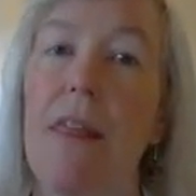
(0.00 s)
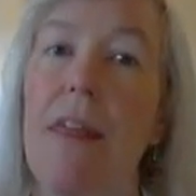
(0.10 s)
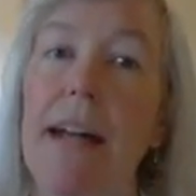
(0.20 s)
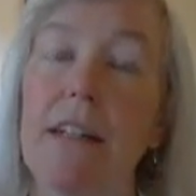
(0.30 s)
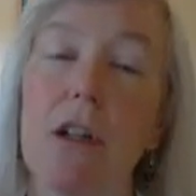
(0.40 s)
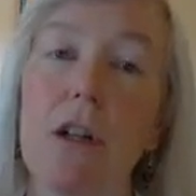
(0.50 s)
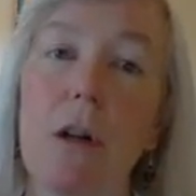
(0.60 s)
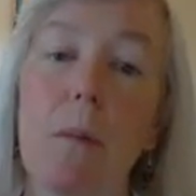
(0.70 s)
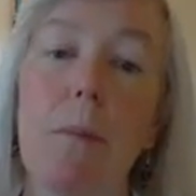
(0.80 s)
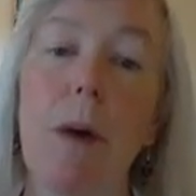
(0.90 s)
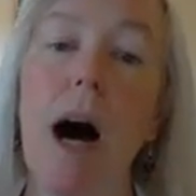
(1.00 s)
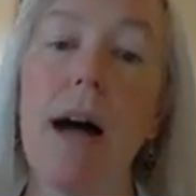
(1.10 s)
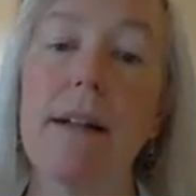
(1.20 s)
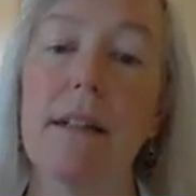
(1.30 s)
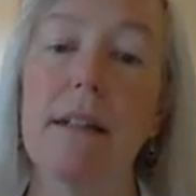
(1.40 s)
That girl
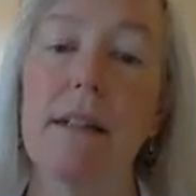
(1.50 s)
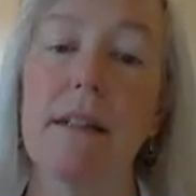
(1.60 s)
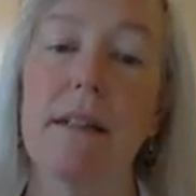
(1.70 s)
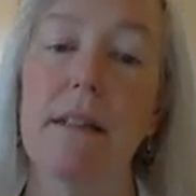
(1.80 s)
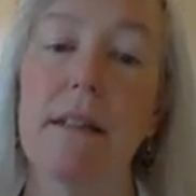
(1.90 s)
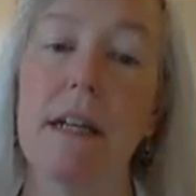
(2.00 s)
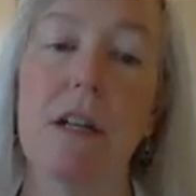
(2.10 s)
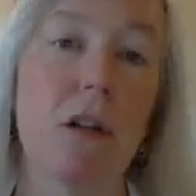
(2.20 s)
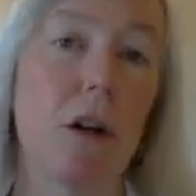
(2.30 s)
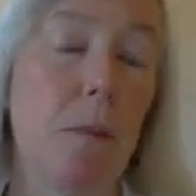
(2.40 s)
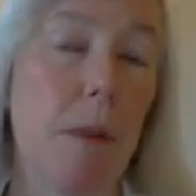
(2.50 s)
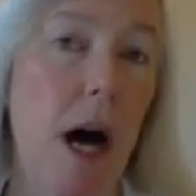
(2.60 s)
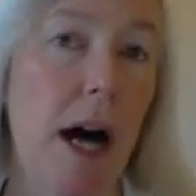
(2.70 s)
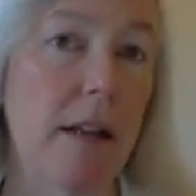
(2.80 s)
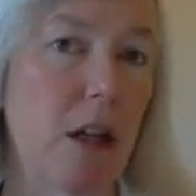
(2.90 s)
bought. The girl
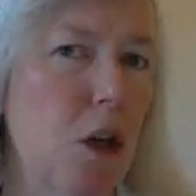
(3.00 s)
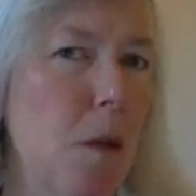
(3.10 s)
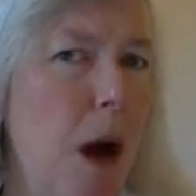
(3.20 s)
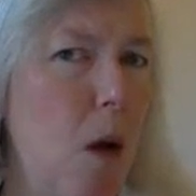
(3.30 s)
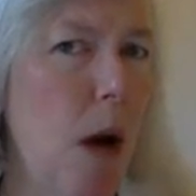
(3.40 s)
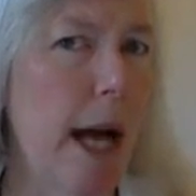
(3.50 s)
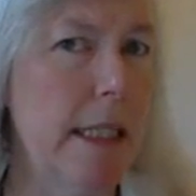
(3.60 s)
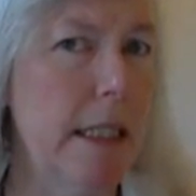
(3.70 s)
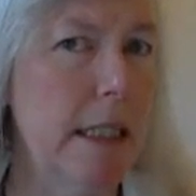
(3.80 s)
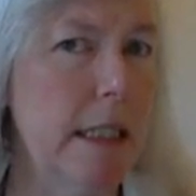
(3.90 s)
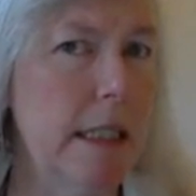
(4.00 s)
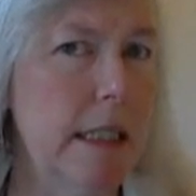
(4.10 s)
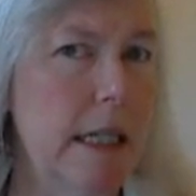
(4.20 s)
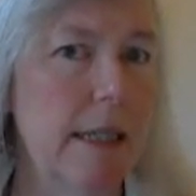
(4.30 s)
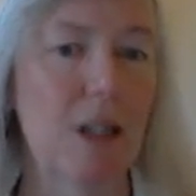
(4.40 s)
bought what?
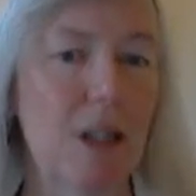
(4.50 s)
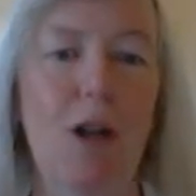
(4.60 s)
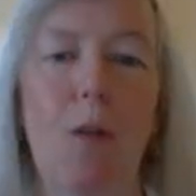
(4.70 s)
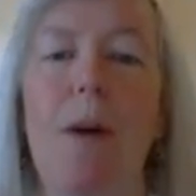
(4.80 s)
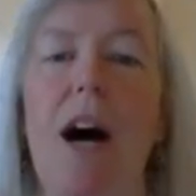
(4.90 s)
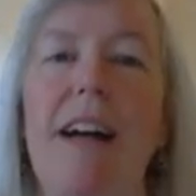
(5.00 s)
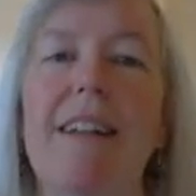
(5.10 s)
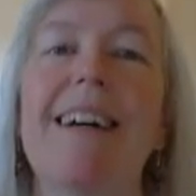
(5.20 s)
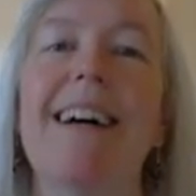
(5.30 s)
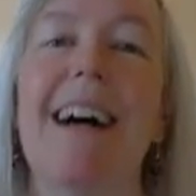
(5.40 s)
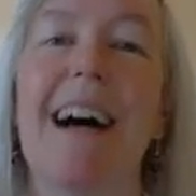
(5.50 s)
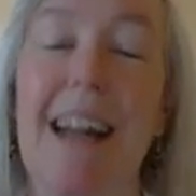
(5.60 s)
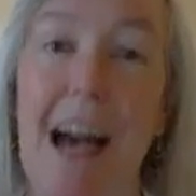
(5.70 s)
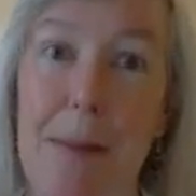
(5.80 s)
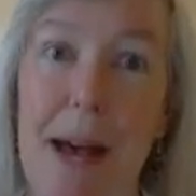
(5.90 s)
The girl bought
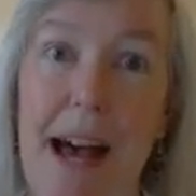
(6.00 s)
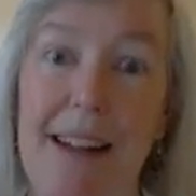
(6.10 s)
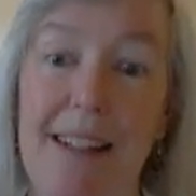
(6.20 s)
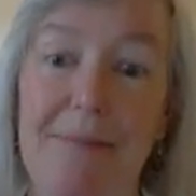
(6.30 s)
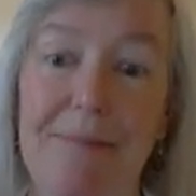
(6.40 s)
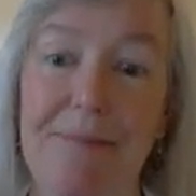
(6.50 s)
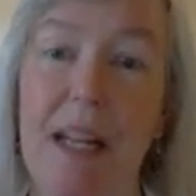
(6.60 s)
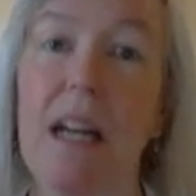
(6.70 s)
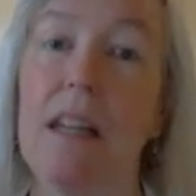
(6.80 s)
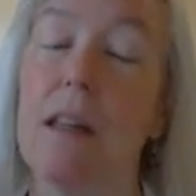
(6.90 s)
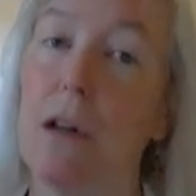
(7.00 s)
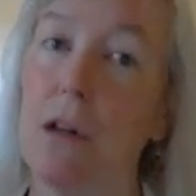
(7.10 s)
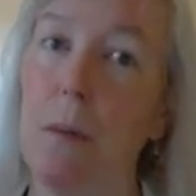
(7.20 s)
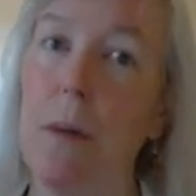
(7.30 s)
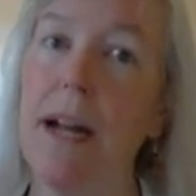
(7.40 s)
an iPad. The
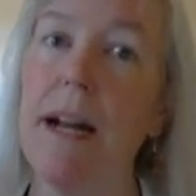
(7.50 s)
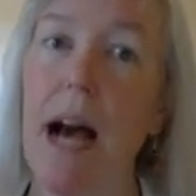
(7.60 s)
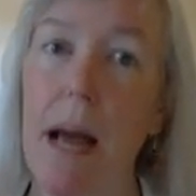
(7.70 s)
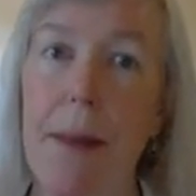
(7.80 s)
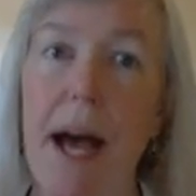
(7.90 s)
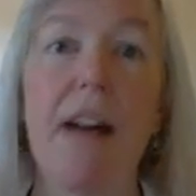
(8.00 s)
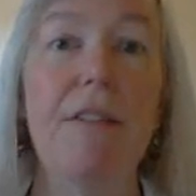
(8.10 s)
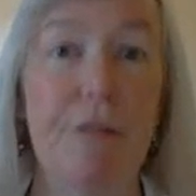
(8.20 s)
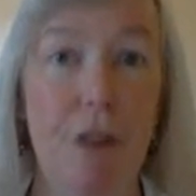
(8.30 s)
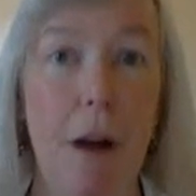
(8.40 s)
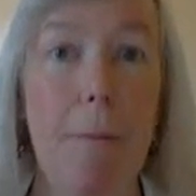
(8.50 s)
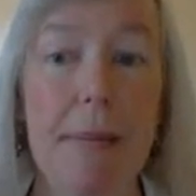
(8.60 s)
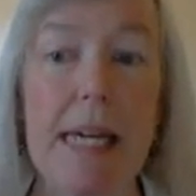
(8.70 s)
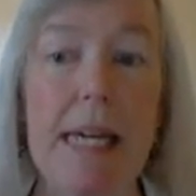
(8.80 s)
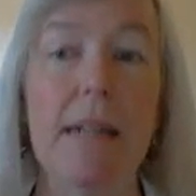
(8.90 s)
girl bought an iPad from
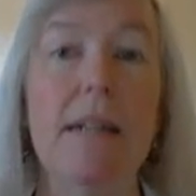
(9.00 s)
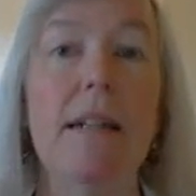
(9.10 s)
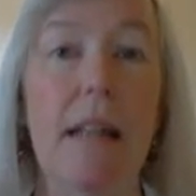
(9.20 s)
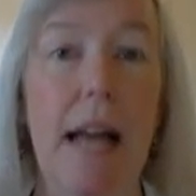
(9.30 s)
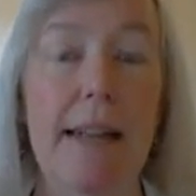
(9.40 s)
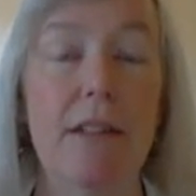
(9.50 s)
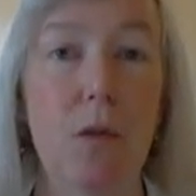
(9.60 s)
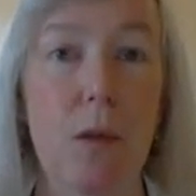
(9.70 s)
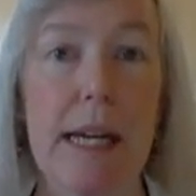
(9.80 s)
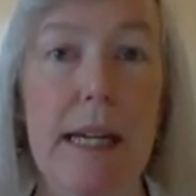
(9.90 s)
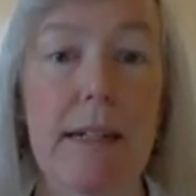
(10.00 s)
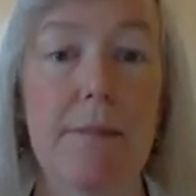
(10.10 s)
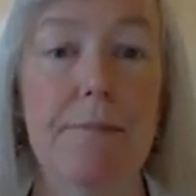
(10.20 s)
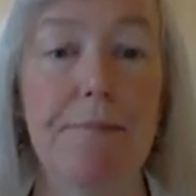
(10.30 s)
me last week.